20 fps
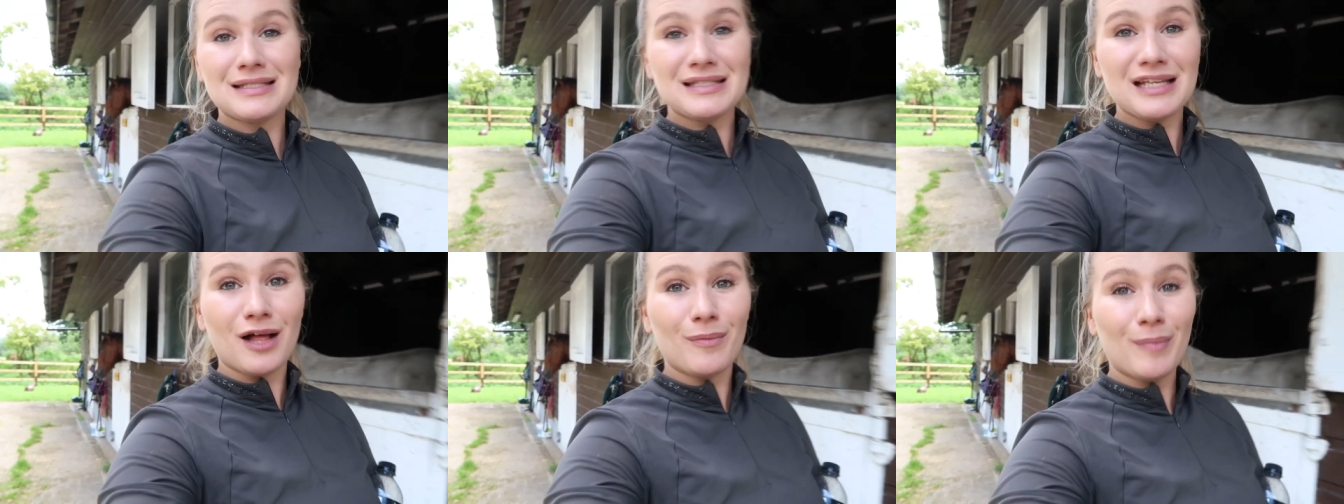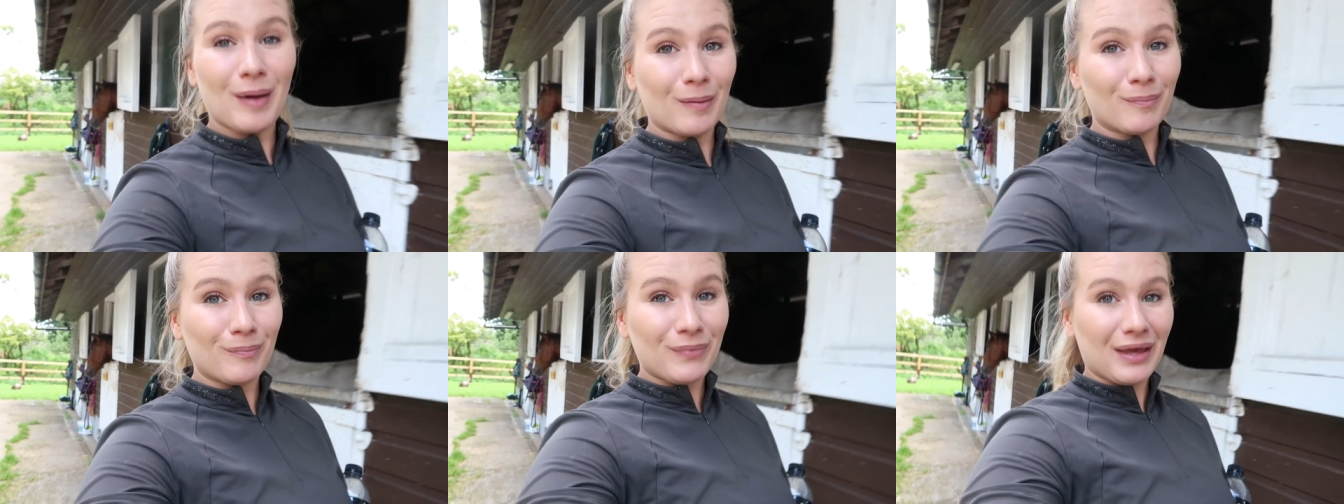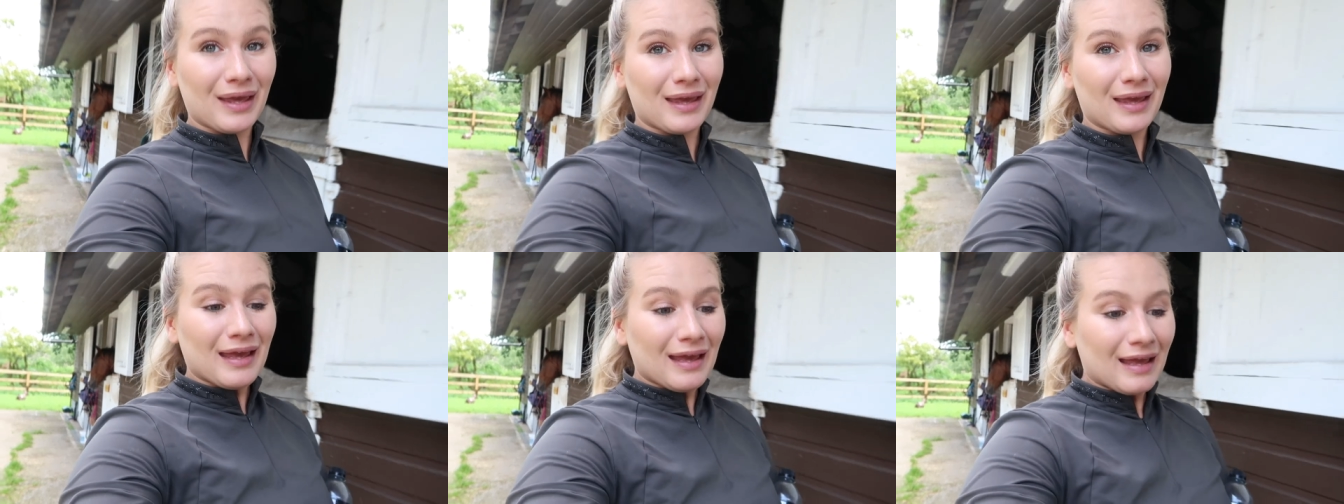to sell
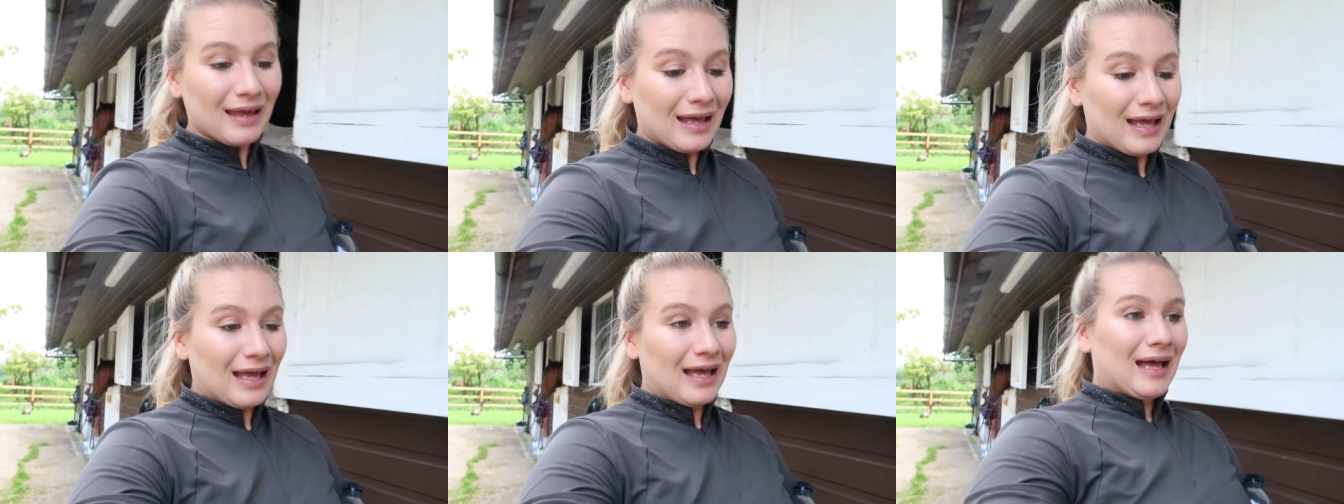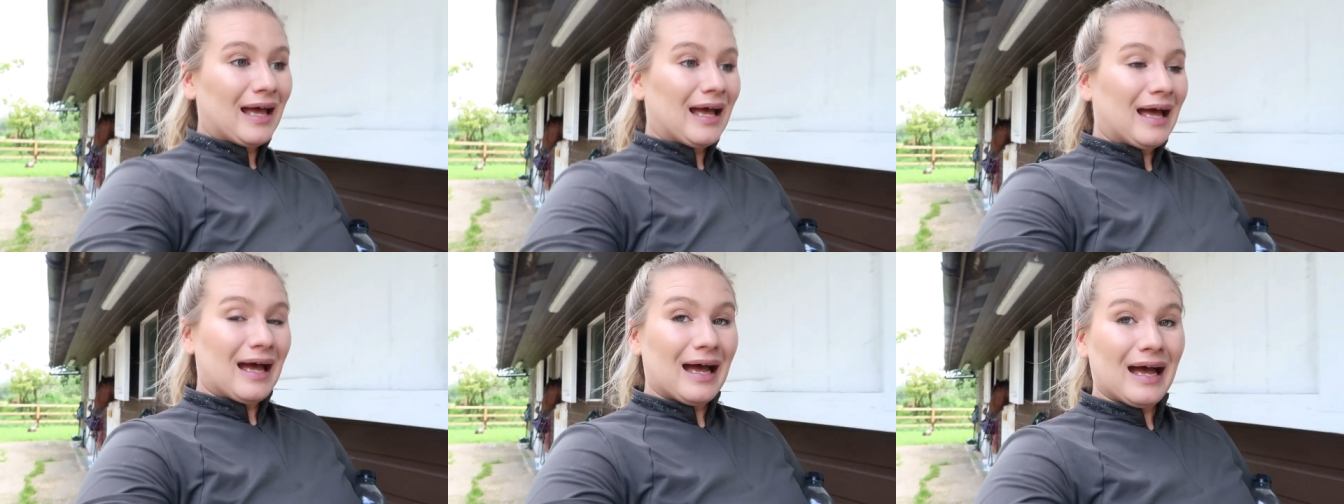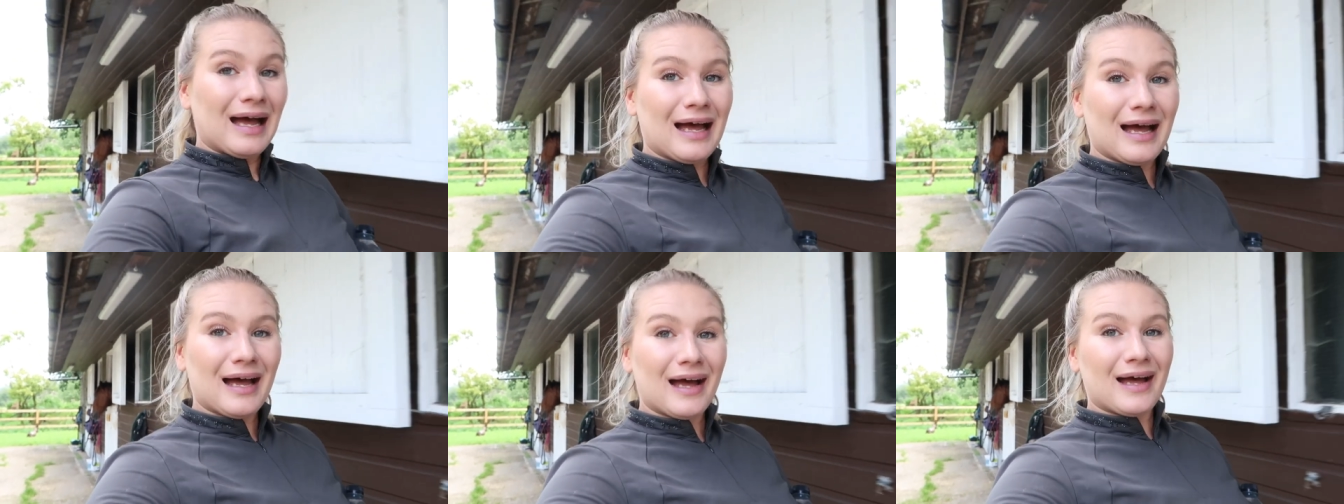Bambi
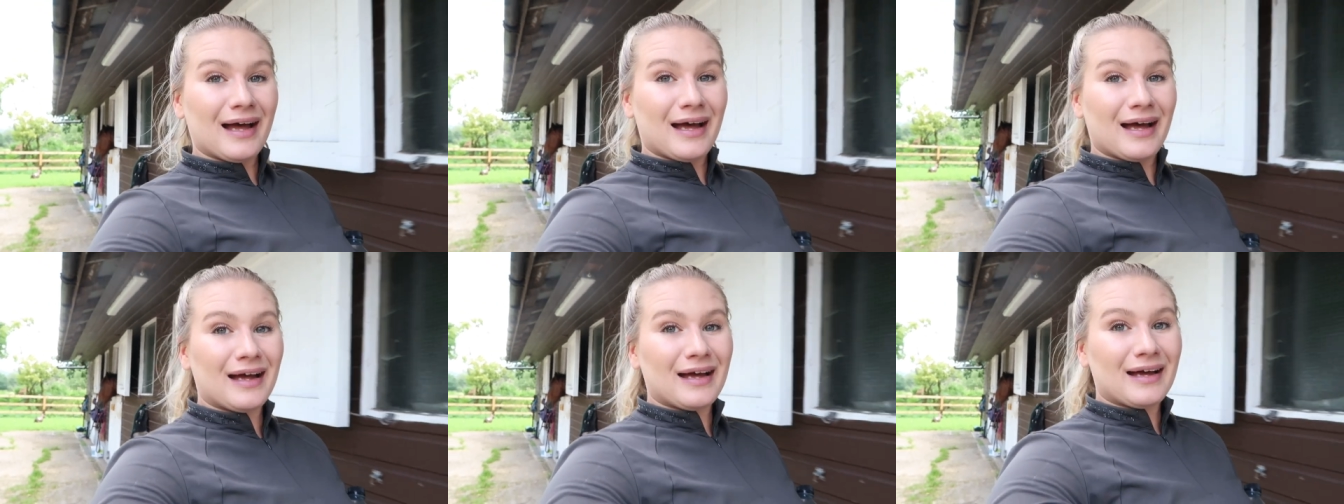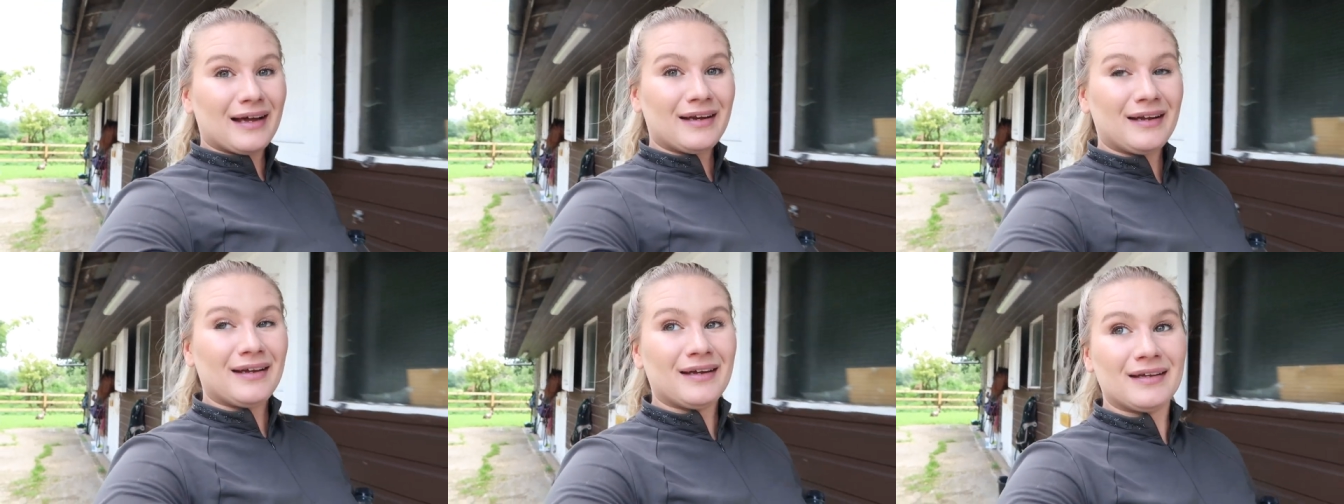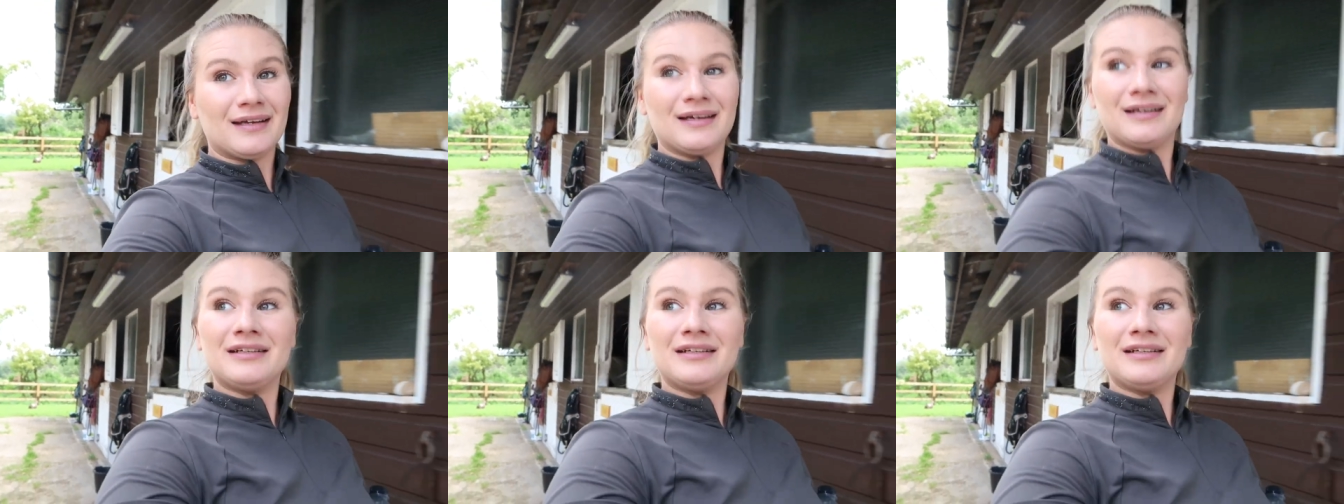and